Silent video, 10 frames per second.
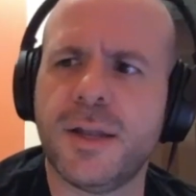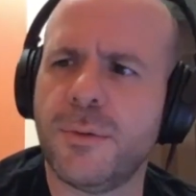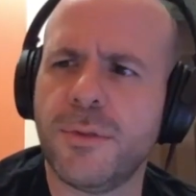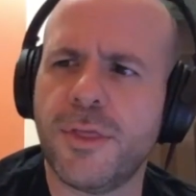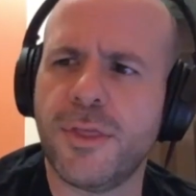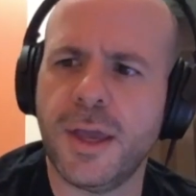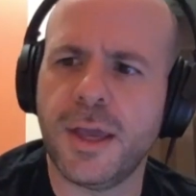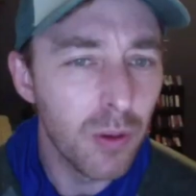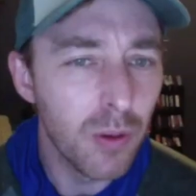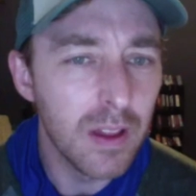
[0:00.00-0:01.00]
no, know. it was
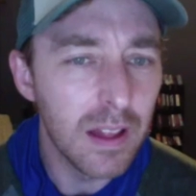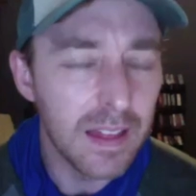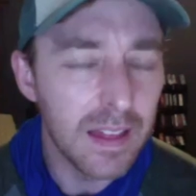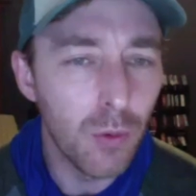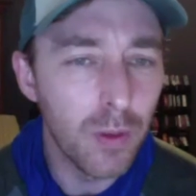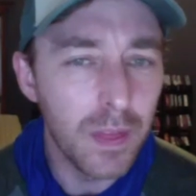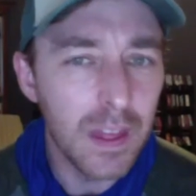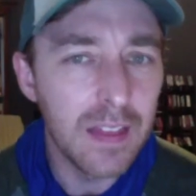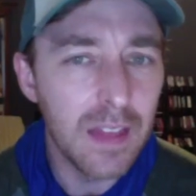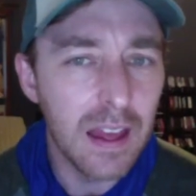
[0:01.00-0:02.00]
like that one thing
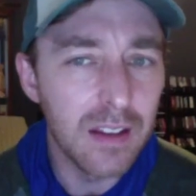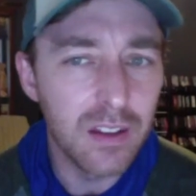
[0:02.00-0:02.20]
that